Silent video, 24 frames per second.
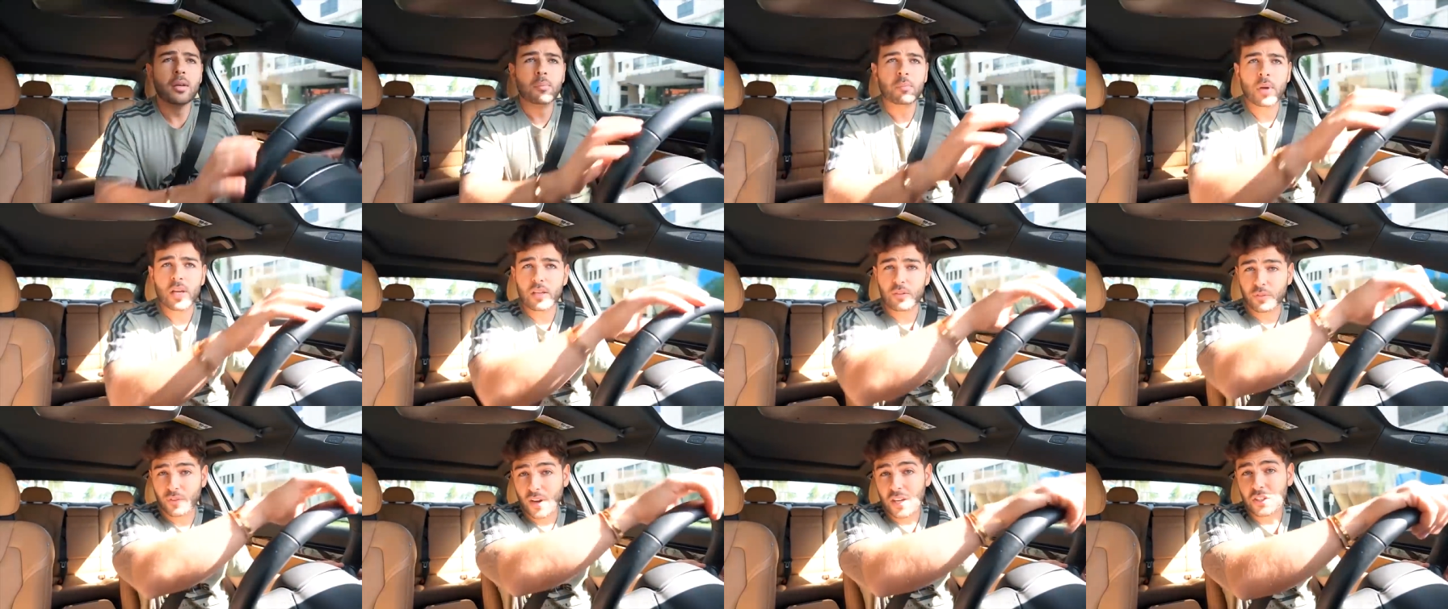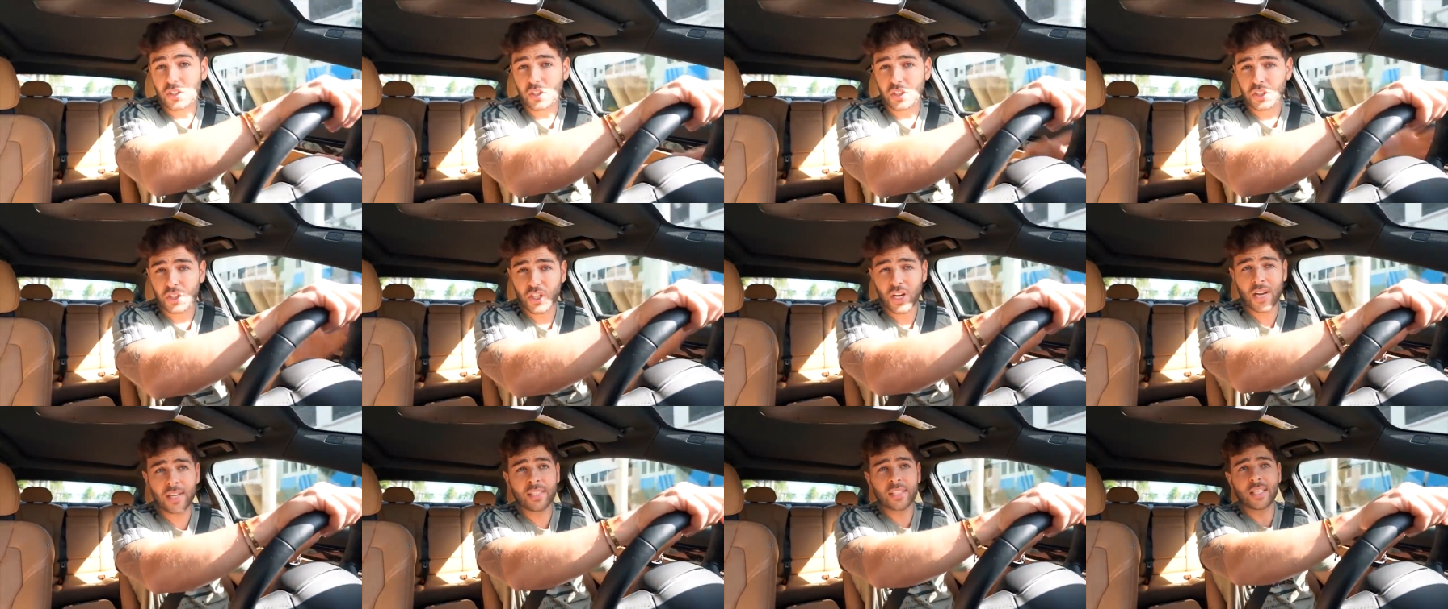Manufacture in
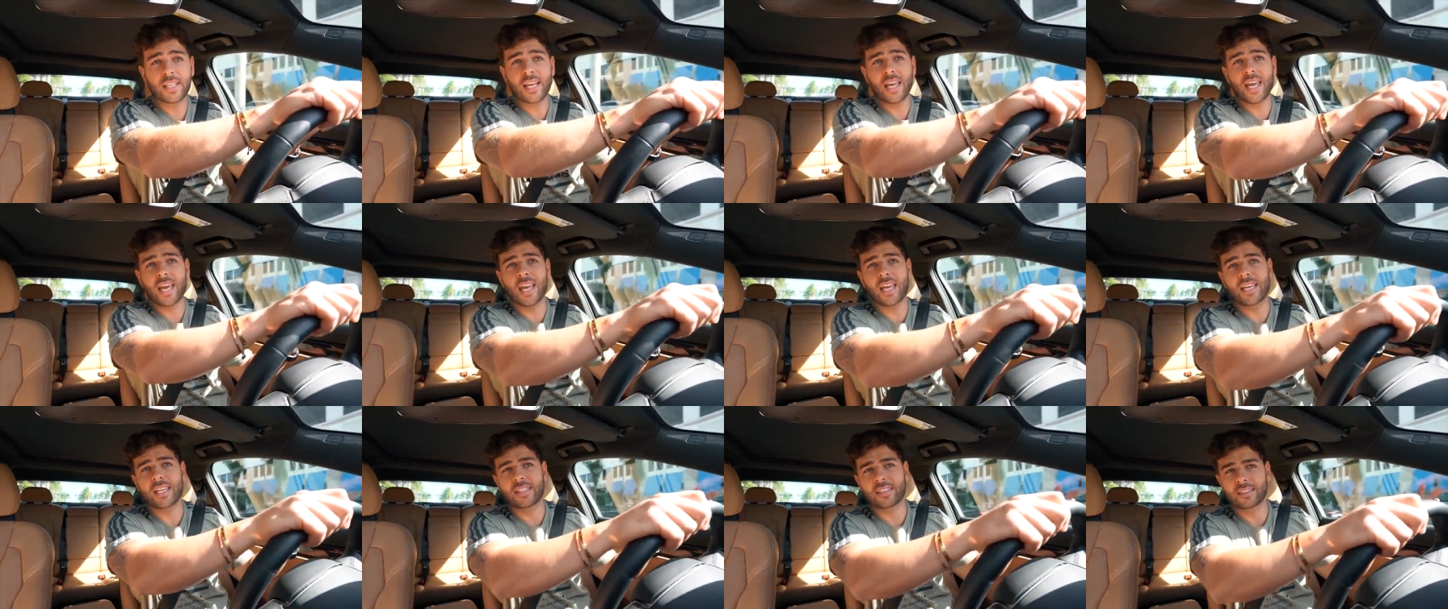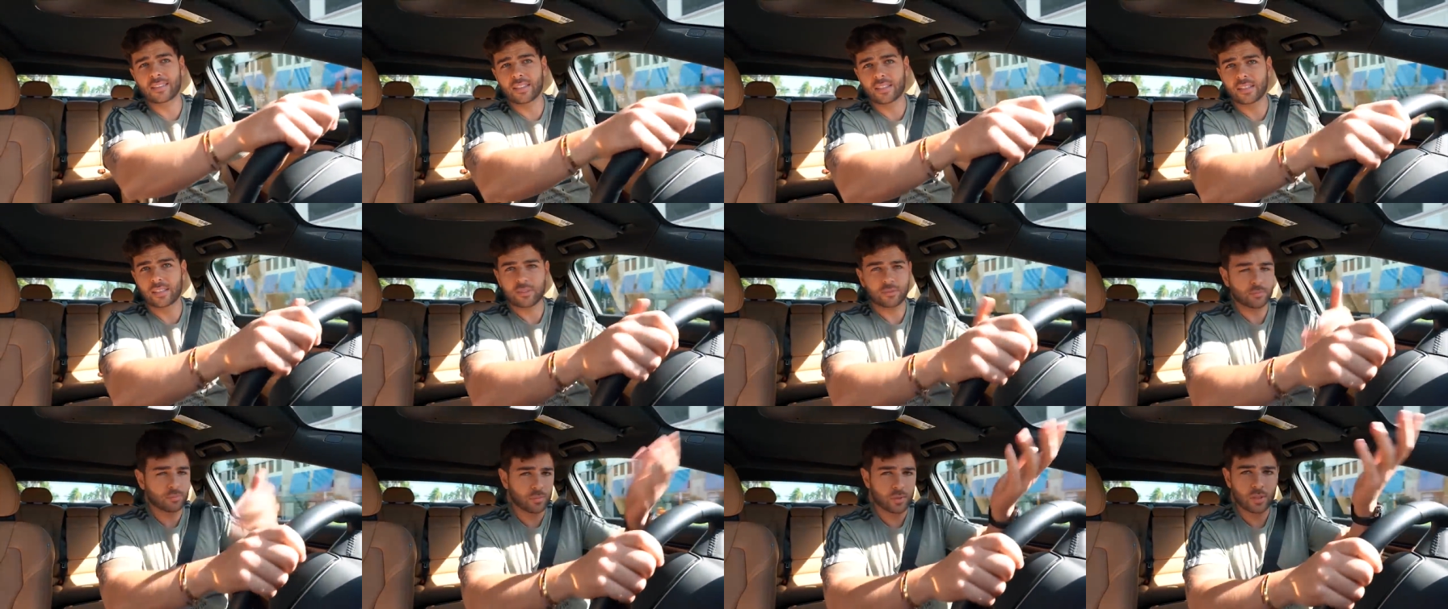China and,
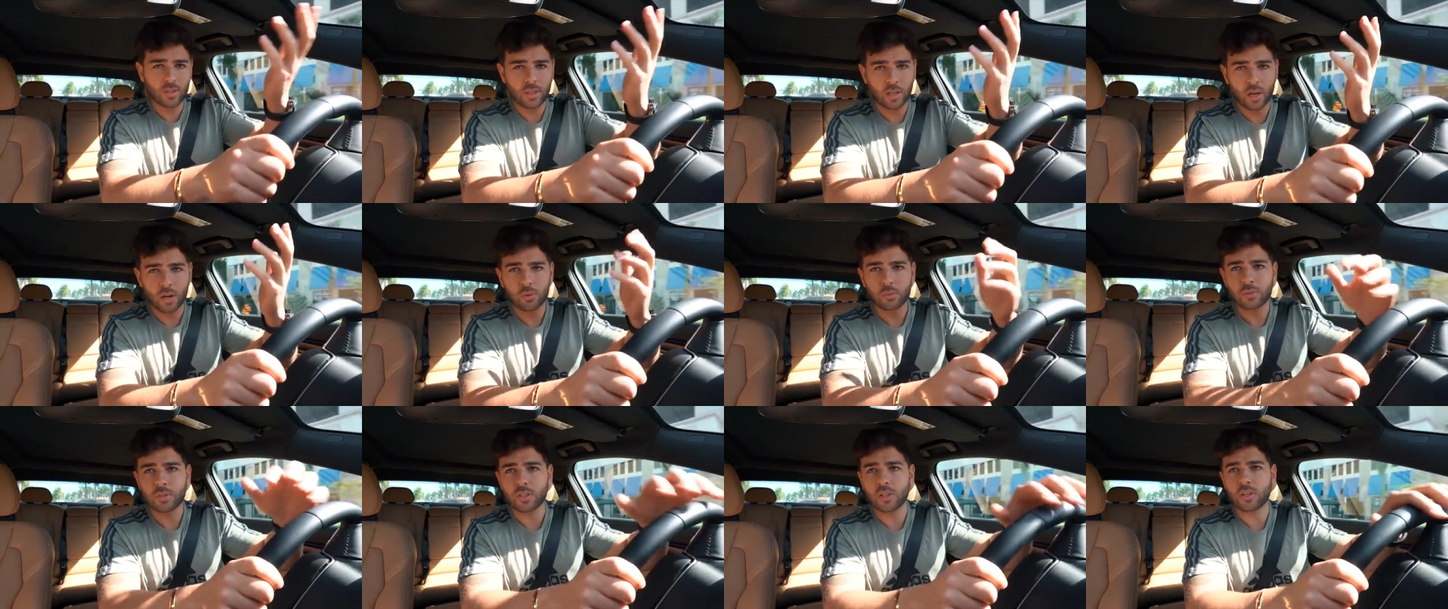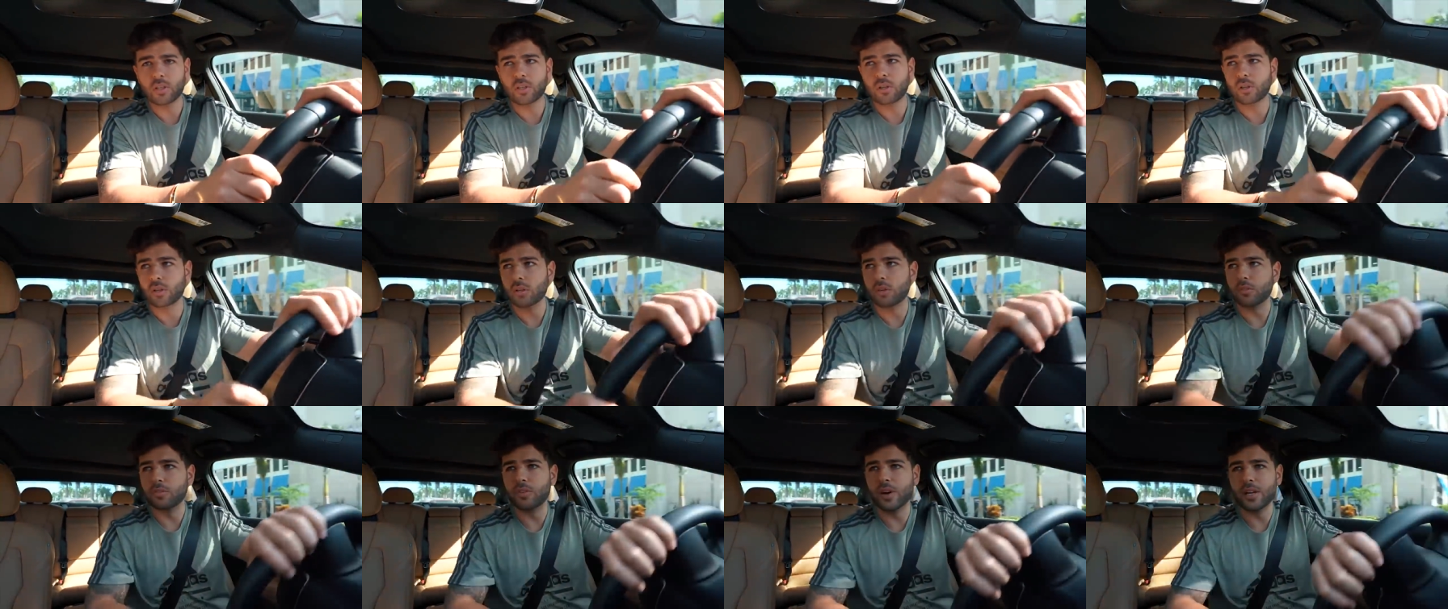uh, you know,
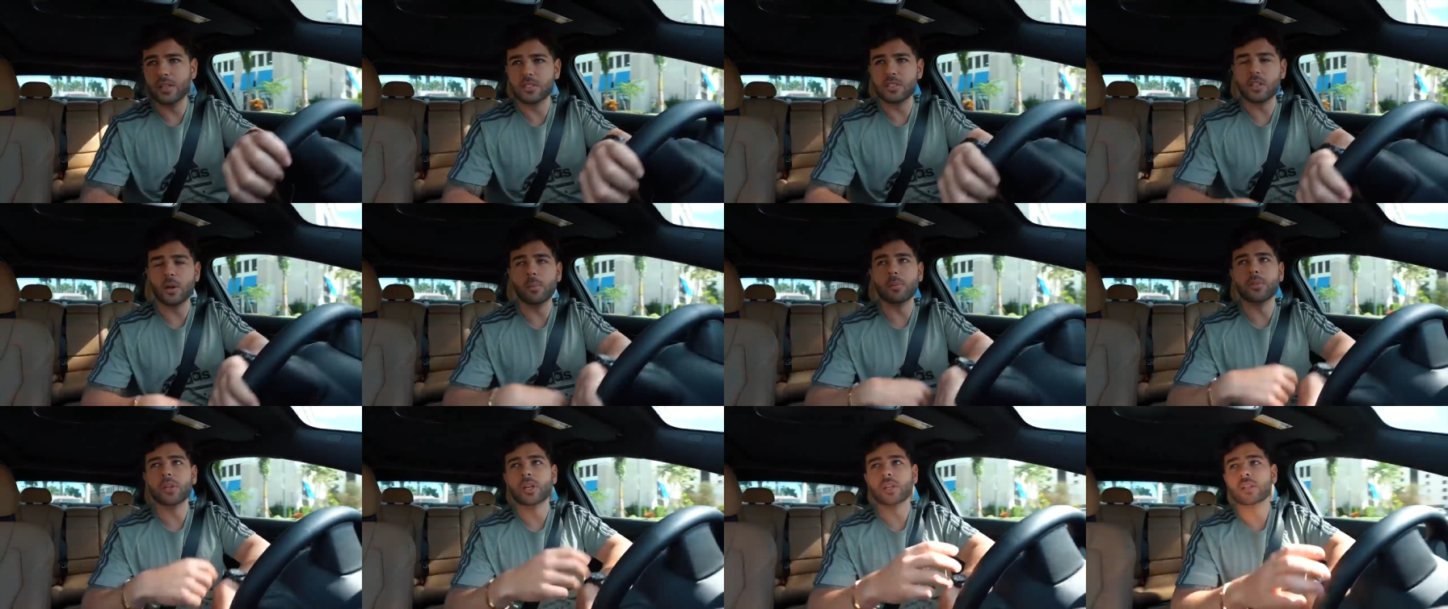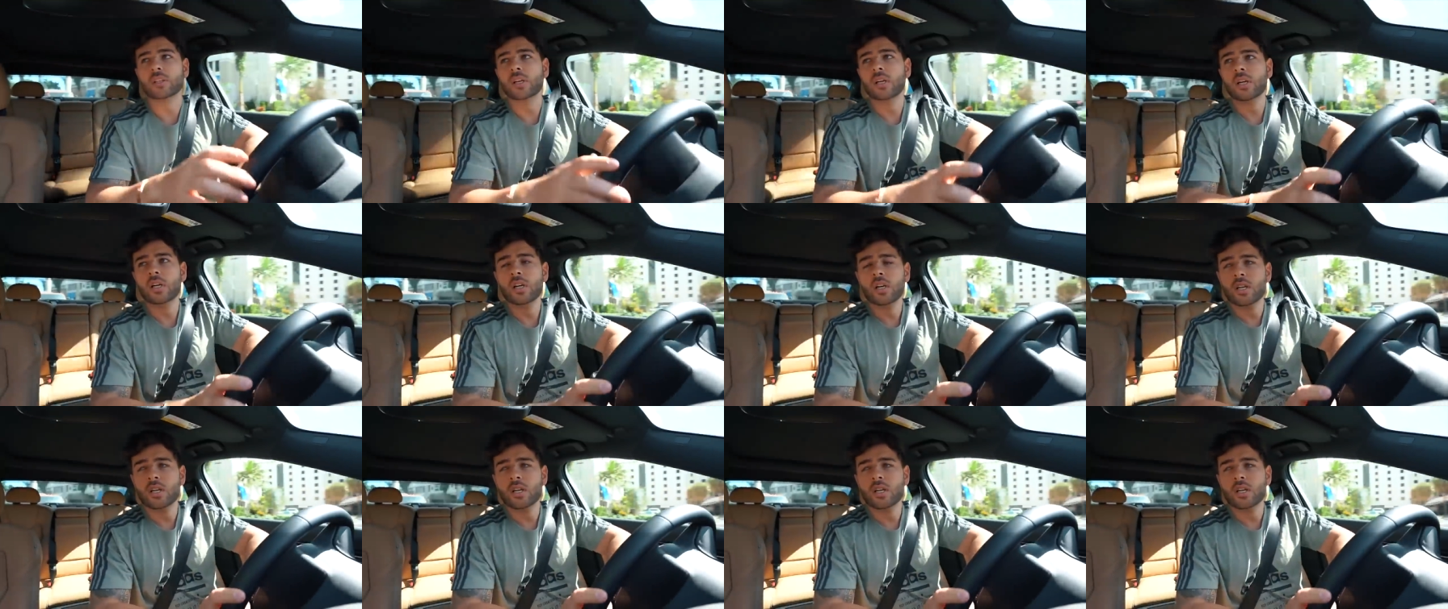you'll find something.